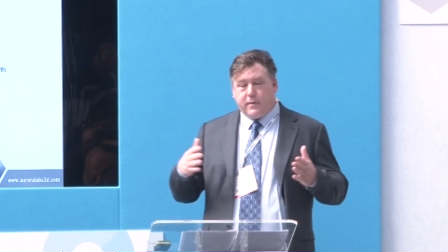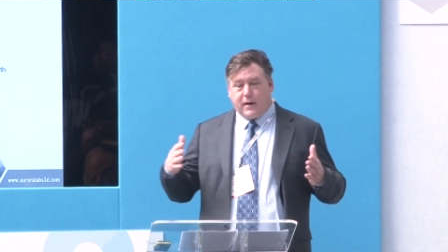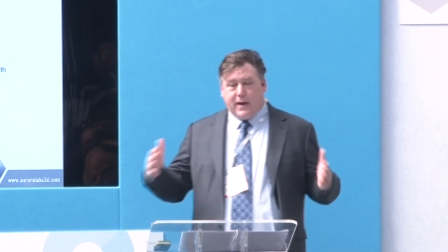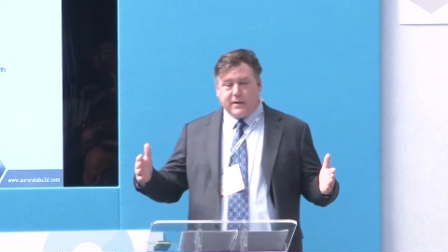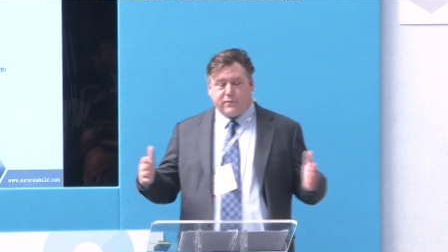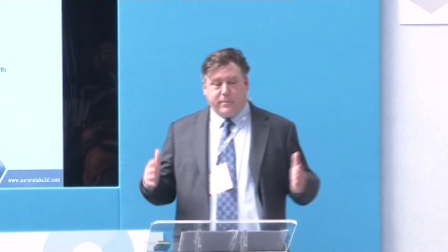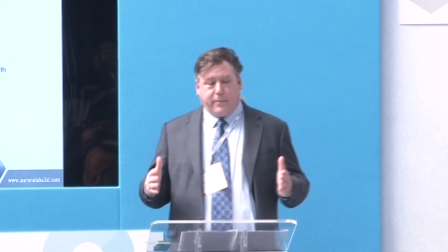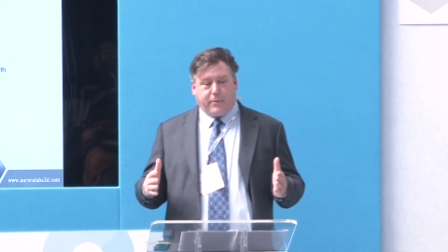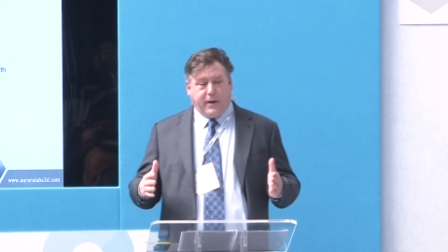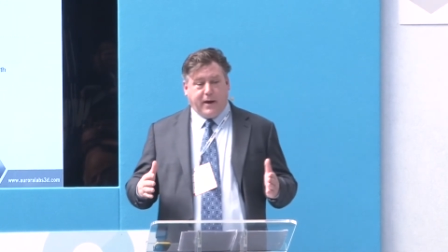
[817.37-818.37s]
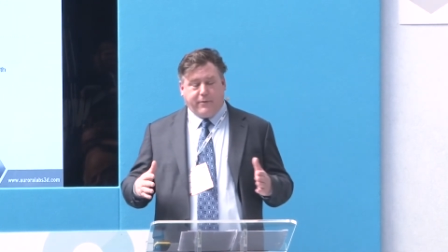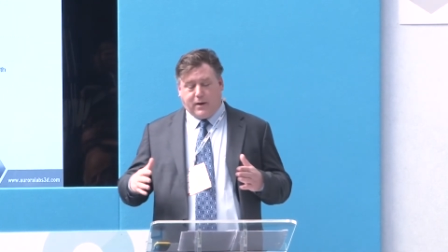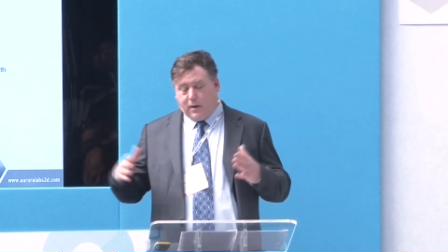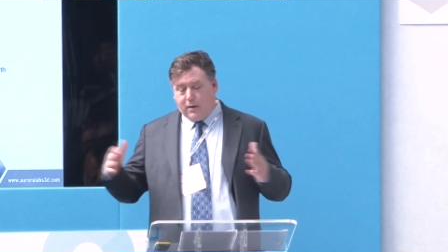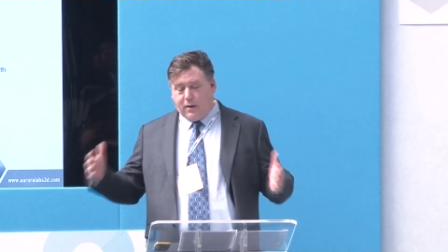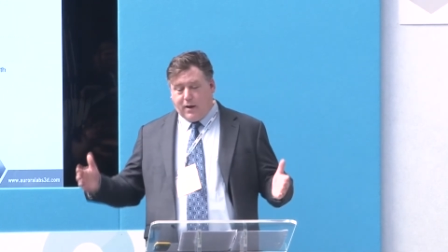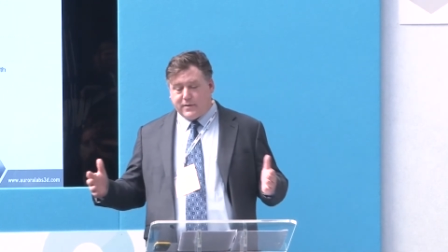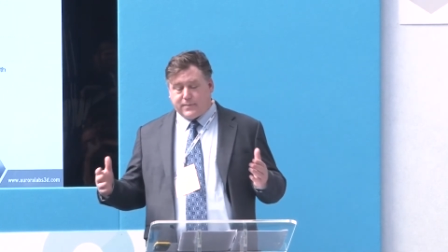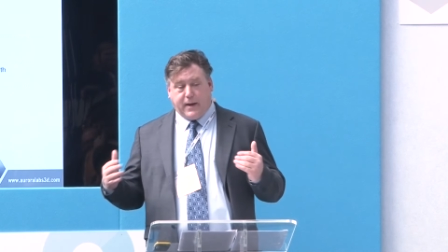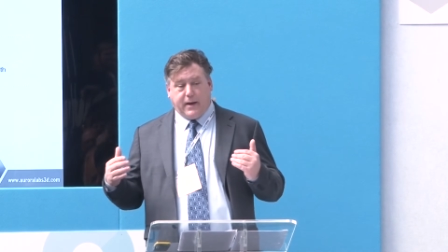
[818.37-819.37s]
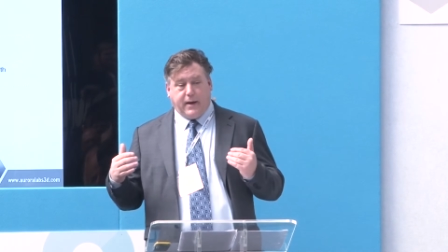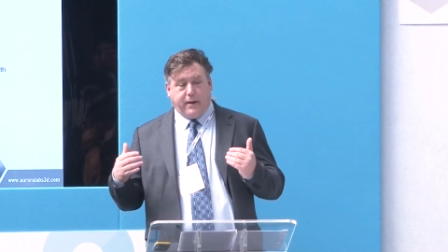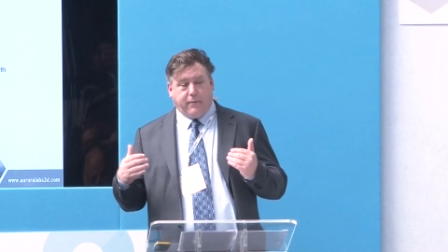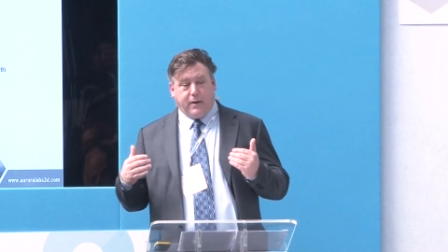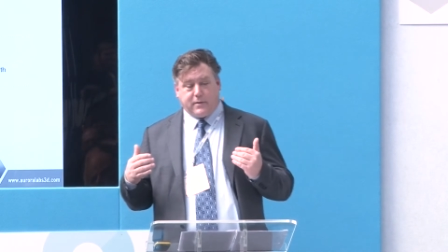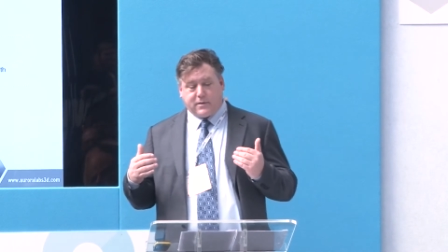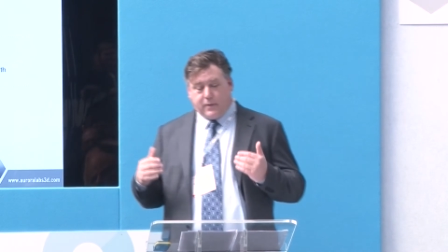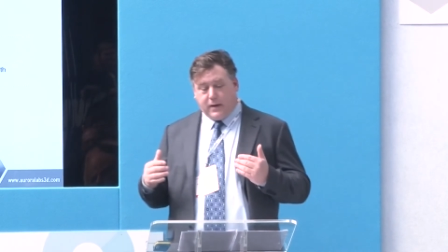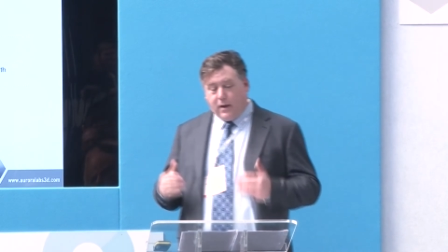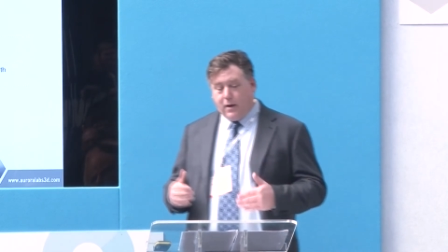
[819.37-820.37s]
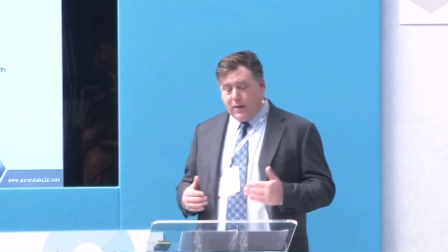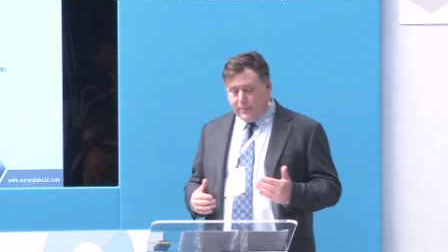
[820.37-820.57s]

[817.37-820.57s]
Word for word: the large format printer having a long lifespan and a relatively low